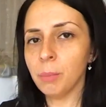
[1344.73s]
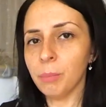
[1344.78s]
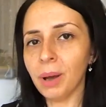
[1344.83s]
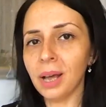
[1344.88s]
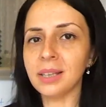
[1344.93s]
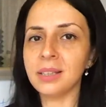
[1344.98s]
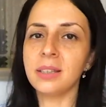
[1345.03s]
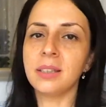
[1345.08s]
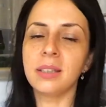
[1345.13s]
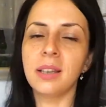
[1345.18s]

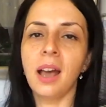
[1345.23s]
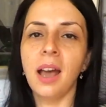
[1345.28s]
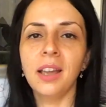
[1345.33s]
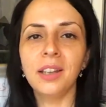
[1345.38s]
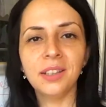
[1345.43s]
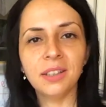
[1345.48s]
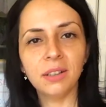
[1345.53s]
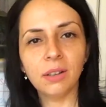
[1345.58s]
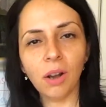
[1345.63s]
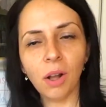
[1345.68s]
But
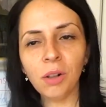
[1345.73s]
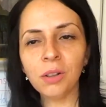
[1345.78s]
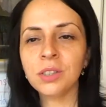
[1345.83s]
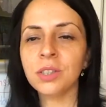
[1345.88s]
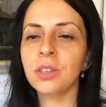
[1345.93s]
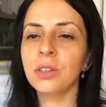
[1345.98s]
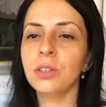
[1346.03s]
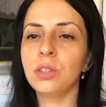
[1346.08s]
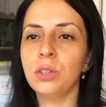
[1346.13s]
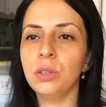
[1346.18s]
I
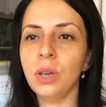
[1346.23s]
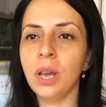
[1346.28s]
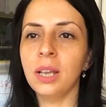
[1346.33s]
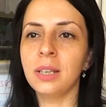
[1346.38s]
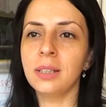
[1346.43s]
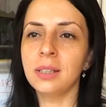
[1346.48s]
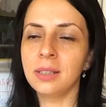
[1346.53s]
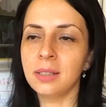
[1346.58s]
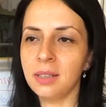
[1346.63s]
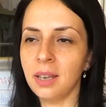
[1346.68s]
also do
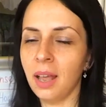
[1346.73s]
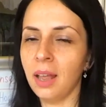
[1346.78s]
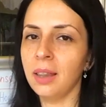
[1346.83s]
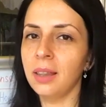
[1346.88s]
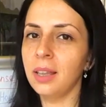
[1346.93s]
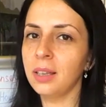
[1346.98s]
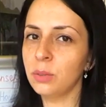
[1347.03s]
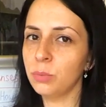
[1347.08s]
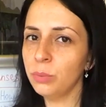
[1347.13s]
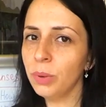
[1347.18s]

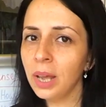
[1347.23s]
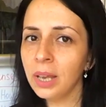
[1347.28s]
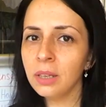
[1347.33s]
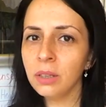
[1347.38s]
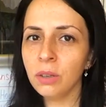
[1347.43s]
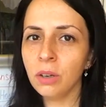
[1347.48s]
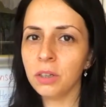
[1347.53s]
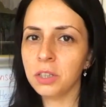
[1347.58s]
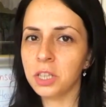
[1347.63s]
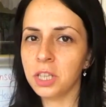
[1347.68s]
understand that
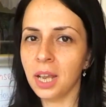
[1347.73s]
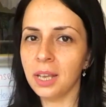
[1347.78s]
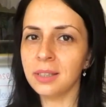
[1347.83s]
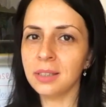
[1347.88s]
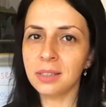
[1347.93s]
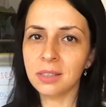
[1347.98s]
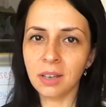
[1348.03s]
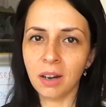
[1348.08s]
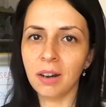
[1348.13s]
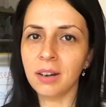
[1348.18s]
when you're
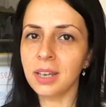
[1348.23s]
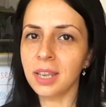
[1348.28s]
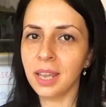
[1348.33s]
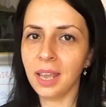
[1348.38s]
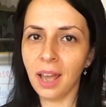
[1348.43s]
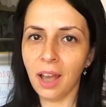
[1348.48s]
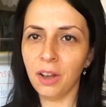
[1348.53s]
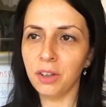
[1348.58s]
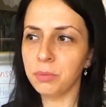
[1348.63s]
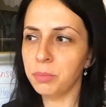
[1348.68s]
just
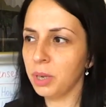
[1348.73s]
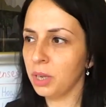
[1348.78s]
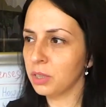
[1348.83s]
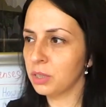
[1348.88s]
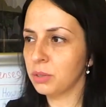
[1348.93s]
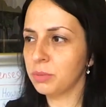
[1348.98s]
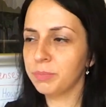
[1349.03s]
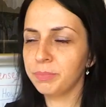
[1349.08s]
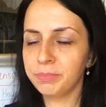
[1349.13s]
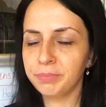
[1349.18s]
starting out,
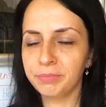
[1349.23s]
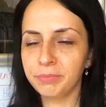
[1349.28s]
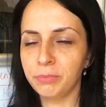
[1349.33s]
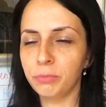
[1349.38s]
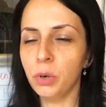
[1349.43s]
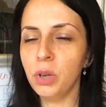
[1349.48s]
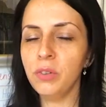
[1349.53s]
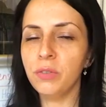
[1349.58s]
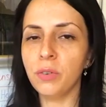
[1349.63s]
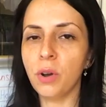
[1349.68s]
because
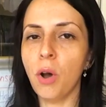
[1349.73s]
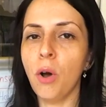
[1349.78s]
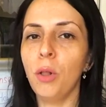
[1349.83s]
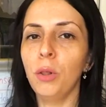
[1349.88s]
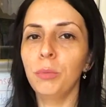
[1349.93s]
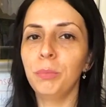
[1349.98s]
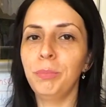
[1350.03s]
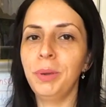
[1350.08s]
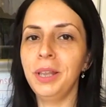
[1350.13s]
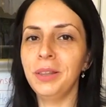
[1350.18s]
we've
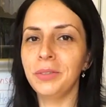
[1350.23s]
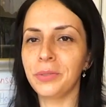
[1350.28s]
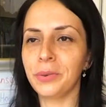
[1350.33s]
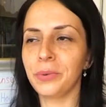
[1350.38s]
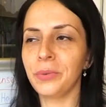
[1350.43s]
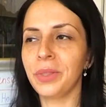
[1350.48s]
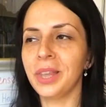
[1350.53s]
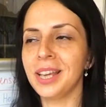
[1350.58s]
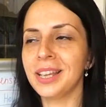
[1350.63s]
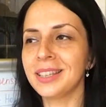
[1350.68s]
all been
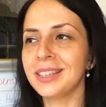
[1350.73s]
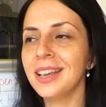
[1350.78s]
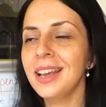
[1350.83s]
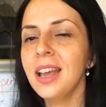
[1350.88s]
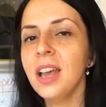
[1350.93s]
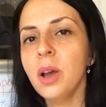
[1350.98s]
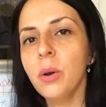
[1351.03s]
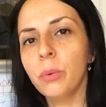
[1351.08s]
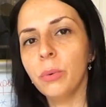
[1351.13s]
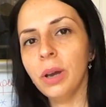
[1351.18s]
through this,
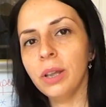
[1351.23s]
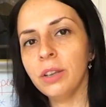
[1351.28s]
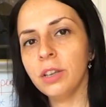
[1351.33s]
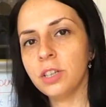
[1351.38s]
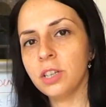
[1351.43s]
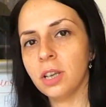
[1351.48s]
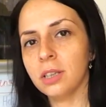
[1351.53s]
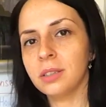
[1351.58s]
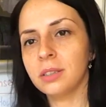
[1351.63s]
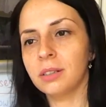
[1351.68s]
when
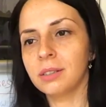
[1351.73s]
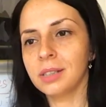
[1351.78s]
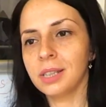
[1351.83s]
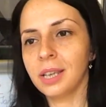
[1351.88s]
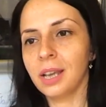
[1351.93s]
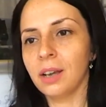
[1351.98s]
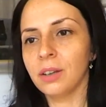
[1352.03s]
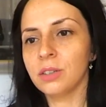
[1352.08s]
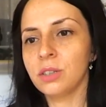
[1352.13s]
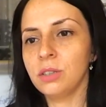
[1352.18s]
you're just
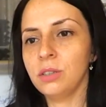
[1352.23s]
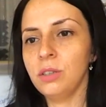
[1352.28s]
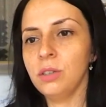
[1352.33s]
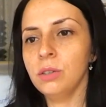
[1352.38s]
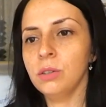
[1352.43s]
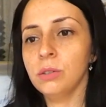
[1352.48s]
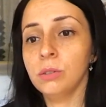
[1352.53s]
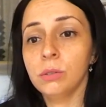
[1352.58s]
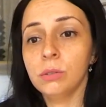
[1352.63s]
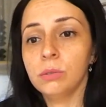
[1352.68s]
starting out,
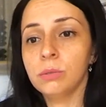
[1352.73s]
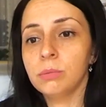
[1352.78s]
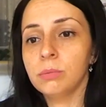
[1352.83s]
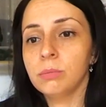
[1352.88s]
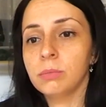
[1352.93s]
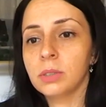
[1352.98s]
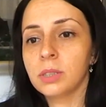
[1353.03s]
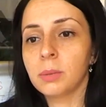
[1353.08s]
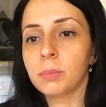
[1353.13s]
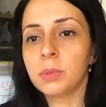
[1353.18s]

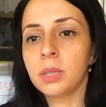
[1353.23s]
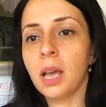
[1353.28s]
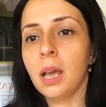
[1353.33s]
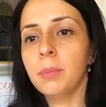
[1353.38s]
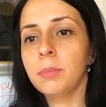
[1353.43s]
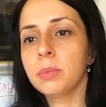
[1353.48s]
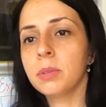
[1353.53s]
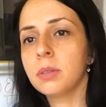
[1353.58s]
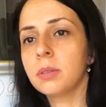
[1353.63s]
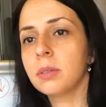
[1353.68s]
you
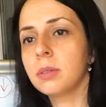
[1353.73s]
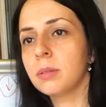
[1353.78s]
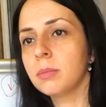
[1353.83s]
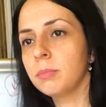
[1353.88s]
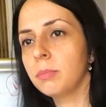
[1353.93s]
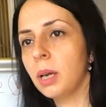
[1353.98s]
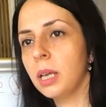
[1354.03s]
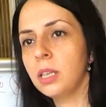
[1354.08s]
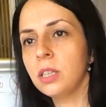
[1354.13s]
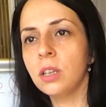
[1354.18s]

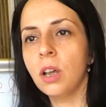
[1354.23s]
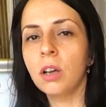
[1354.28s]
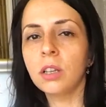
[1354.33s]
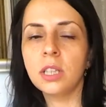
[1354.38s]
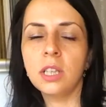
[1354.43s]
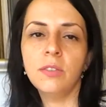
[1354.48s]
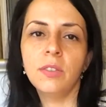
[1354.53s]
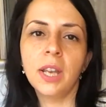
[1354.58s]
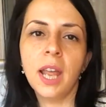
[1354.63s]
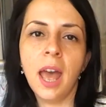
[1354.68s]
sometimes might
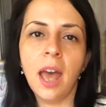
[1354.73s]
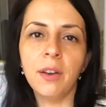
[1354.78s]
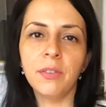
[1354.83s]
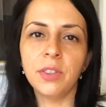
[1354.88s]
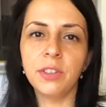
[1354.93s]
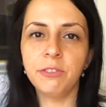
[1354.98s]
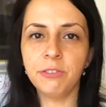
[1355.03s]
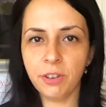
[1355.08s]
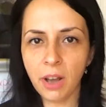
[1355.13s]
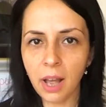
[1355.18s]
not even
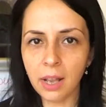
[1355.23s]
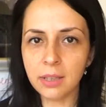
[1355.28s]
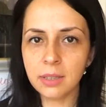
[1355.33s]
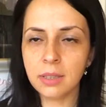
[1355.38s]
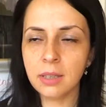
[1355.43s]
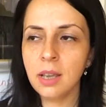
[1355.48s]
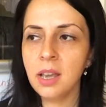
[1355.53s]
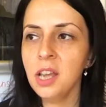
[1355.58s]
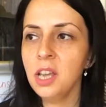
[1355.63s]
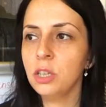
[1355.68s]
have the
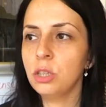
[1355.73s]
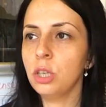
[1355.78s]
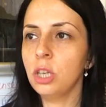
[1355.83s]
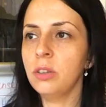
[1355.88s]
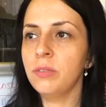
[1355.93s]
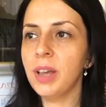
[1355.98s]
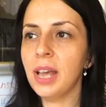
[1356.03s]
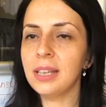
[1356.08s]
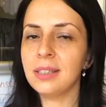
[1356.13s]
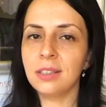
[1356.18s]
funds to
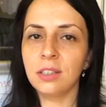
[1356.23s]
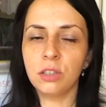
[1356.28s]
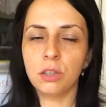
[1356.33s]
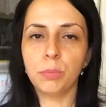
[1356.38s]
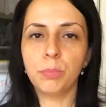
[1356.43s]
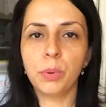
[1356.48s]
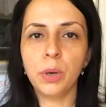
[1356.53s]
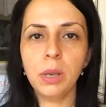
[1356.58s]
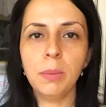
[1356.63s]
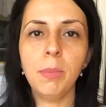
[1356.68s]
invest
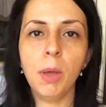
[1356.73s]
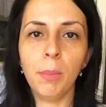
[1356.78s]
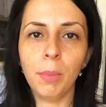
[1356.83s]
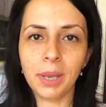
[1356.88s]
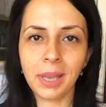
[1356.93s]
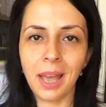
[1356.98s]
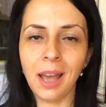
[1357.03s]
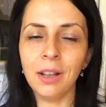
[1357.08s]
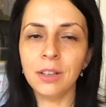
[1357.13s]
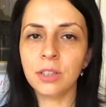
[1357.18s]
into
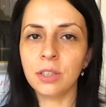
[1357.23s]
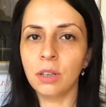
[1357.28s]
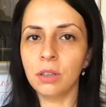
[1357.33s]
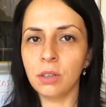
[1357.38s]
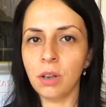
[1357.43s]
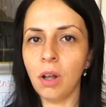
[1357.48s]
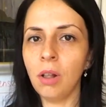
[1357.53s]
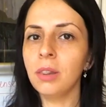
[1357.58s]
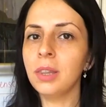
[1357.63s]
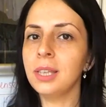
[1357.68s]
premium accounts
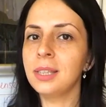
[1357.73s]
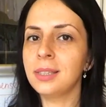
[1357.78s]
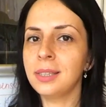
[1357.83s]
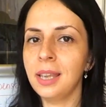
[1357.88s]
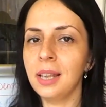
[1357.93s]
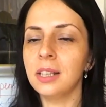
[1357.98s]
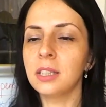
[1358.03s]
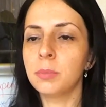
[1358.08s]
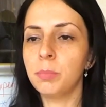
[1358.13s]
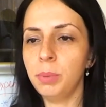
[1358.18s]
on all the
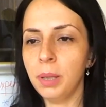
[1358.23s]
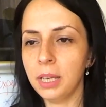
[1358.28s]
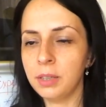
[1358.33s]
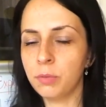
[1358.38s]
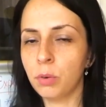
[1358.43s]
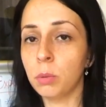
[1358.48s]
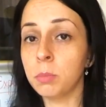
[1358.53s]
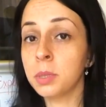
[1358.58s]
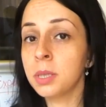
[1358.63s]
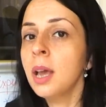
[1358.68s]
sales
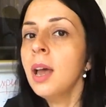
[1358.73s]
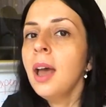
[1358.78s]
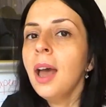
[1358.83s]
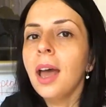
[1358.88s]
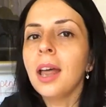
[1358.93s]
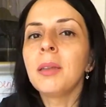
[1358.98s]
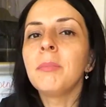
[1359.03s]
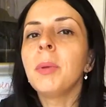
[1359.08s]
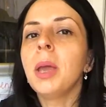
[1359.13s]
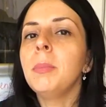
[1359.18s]
platforms,
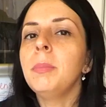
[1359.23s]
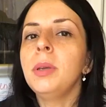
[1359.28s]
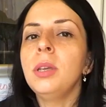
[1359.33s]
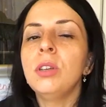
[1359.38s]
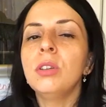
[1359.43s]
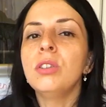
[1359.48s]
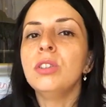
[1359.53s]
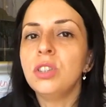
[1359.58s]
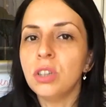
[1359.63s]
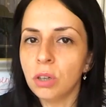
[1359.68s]
and maybe
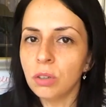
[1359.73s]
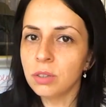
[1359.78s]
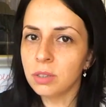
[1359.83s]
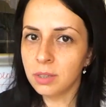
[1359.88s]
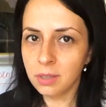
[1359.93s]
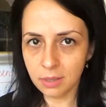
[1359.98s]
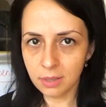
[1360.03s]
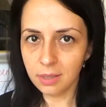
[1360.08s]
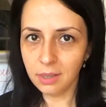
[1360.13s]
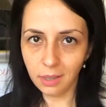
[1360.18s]
you
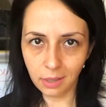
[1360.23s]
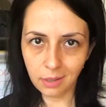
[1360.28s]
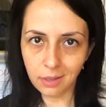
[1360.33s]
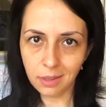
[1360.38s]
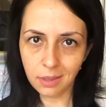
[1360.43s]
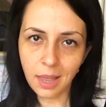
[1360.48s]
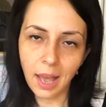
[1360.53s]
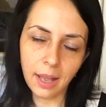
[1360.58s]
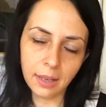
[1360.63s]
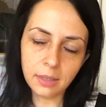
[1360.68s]
don't
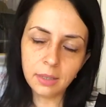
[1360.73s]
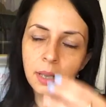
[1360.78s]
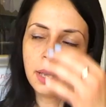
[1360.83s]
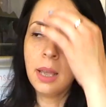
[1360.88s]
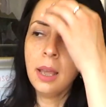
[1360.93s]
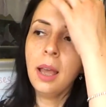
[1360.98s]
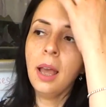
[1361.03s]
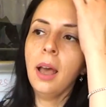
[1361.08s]
need that.